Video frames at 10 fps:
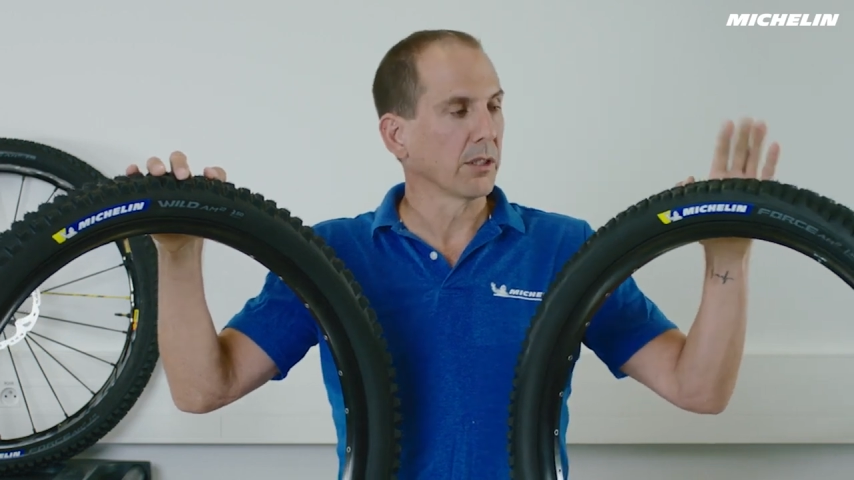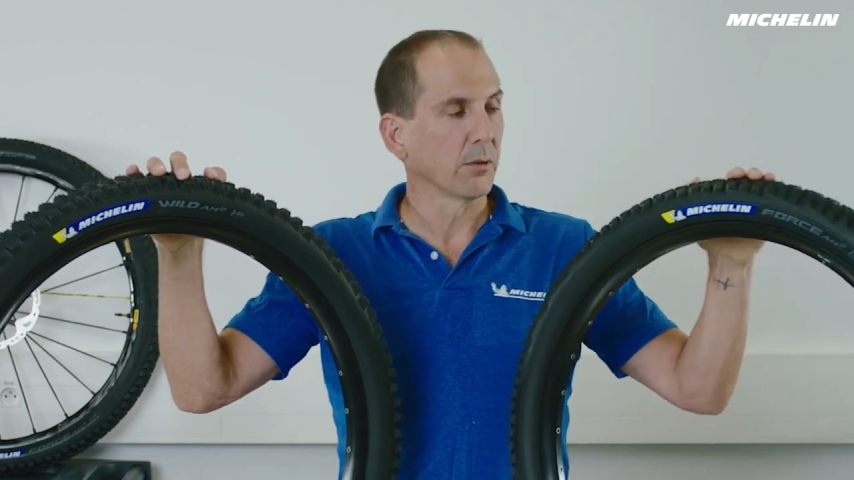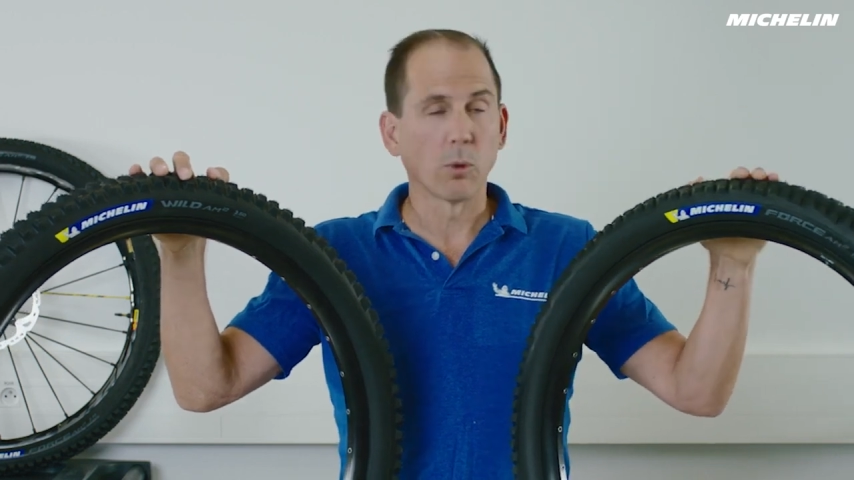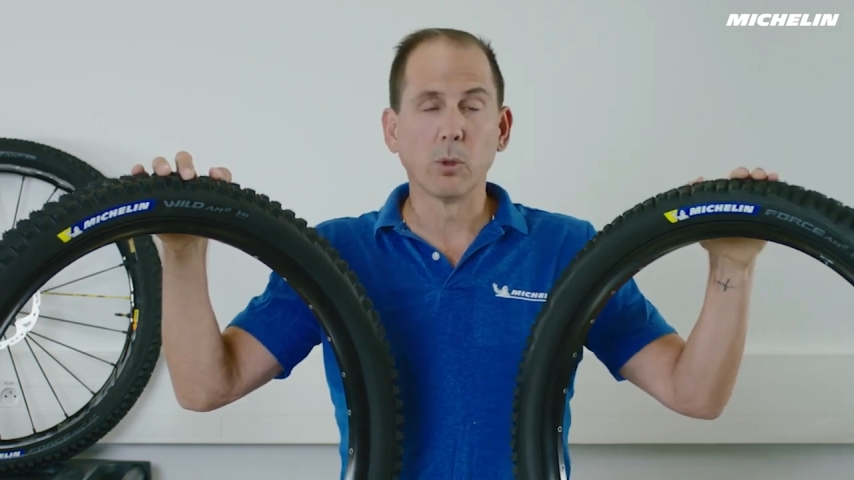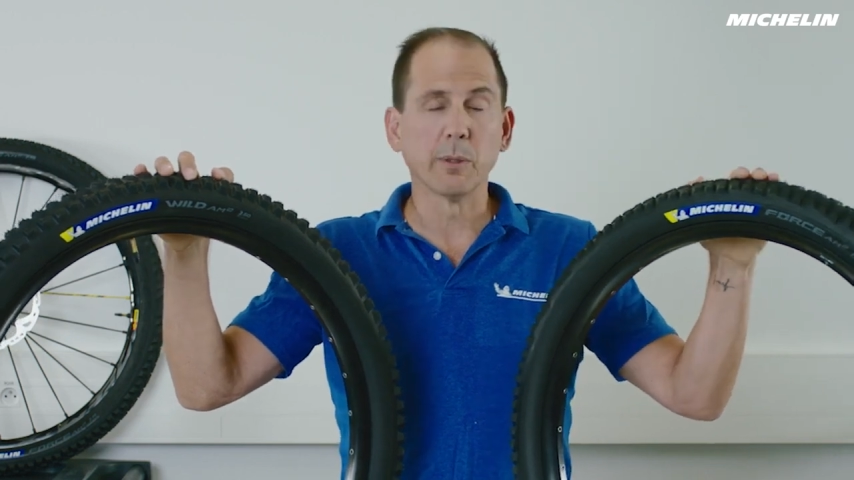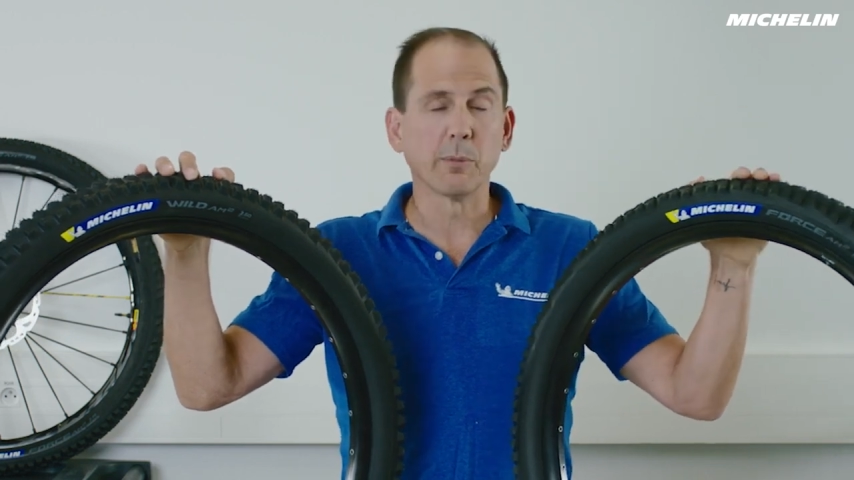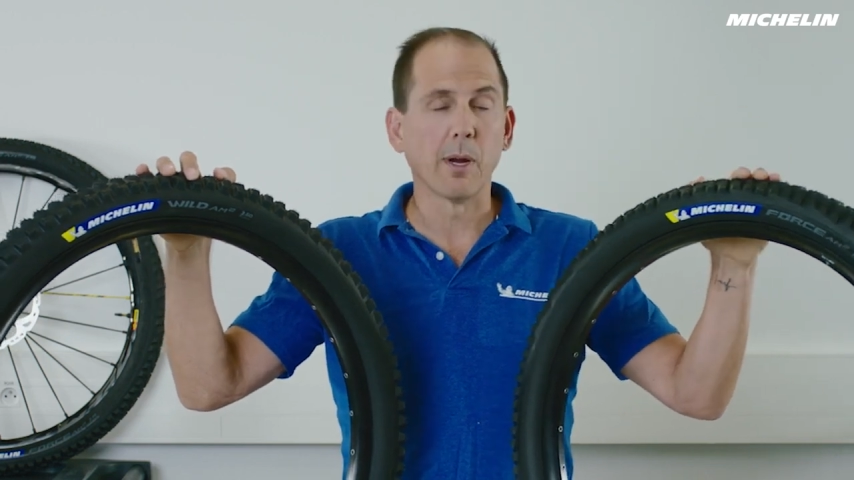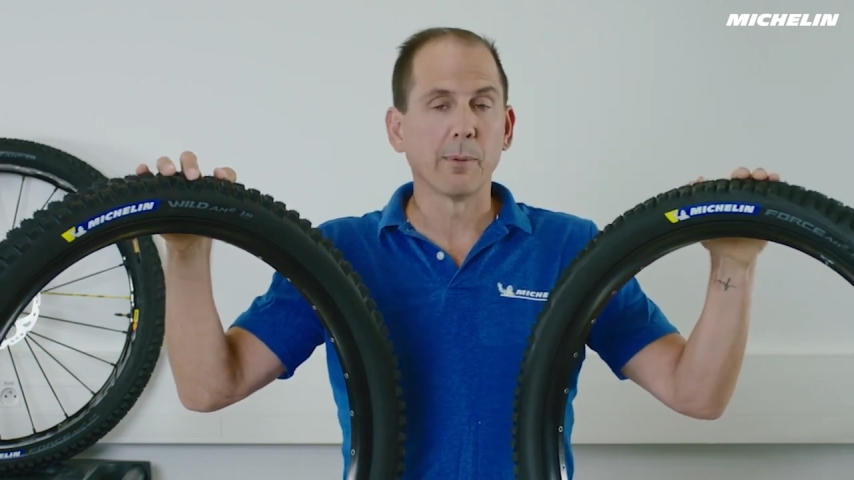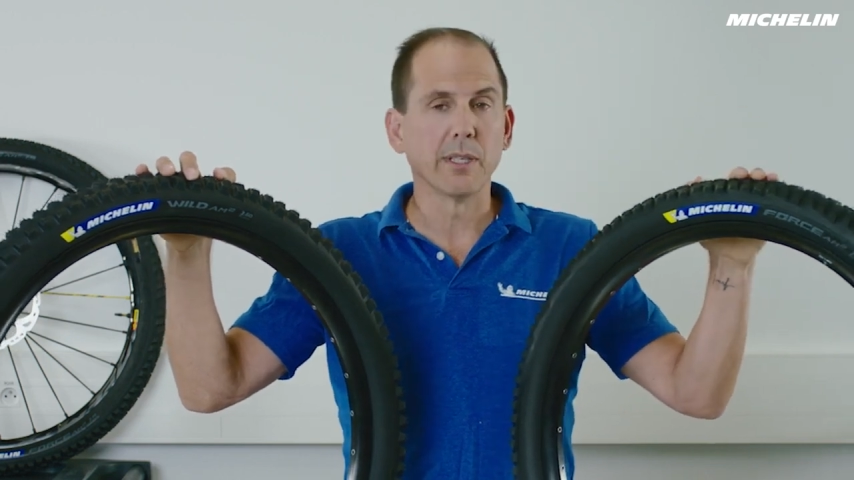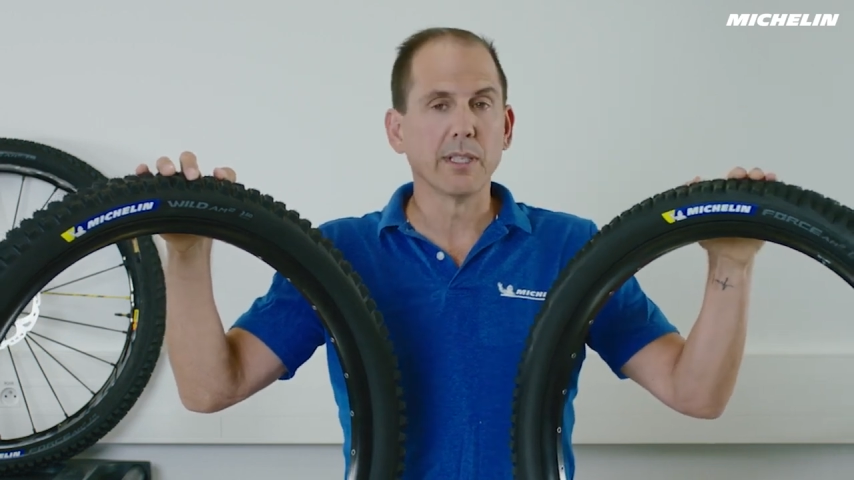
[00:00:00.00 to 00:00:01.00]
rolling
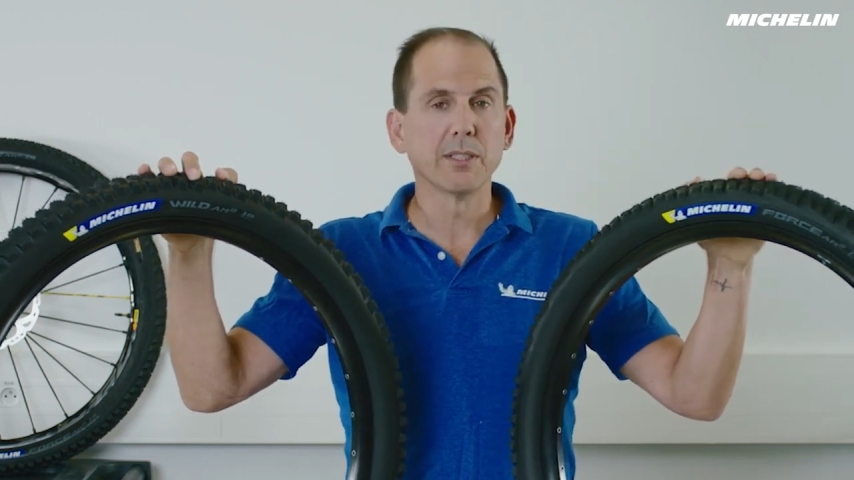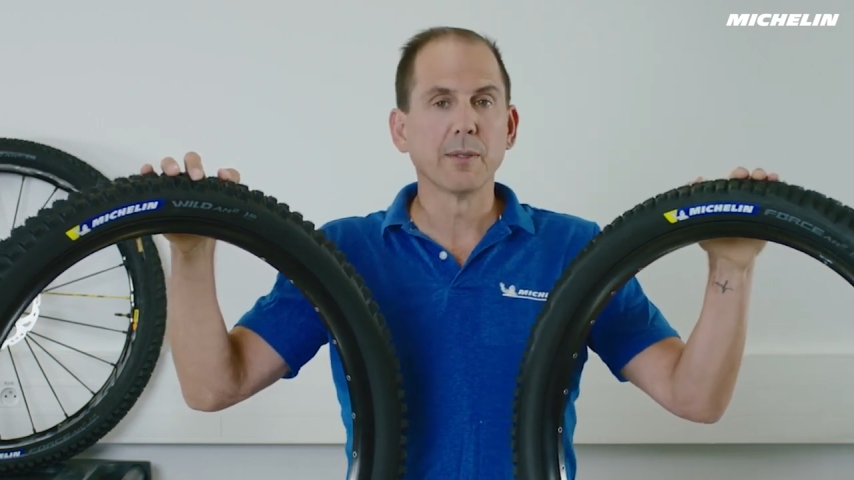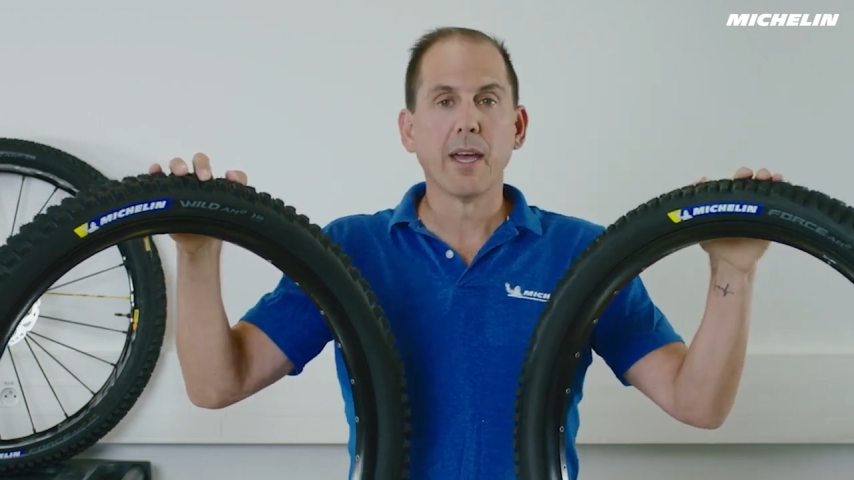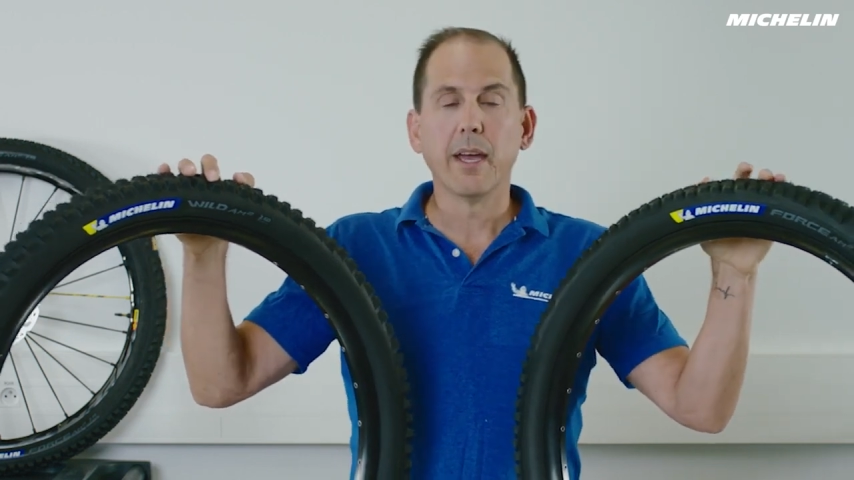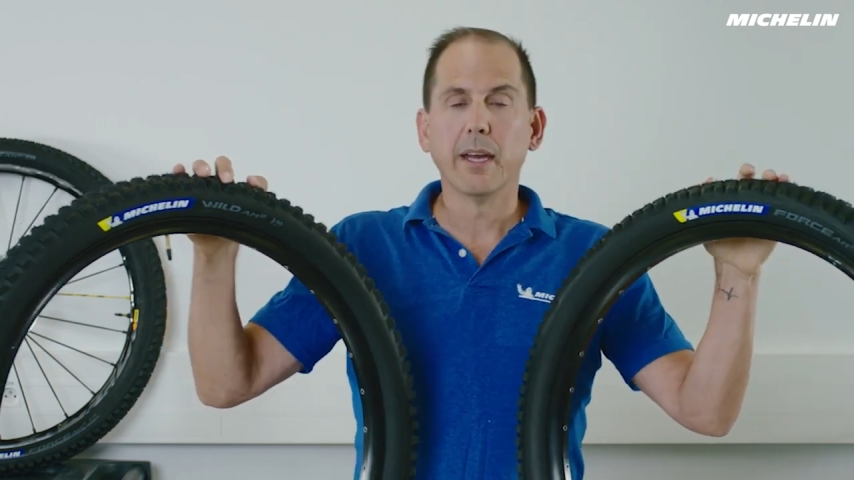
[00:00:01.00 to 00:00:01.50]
properties,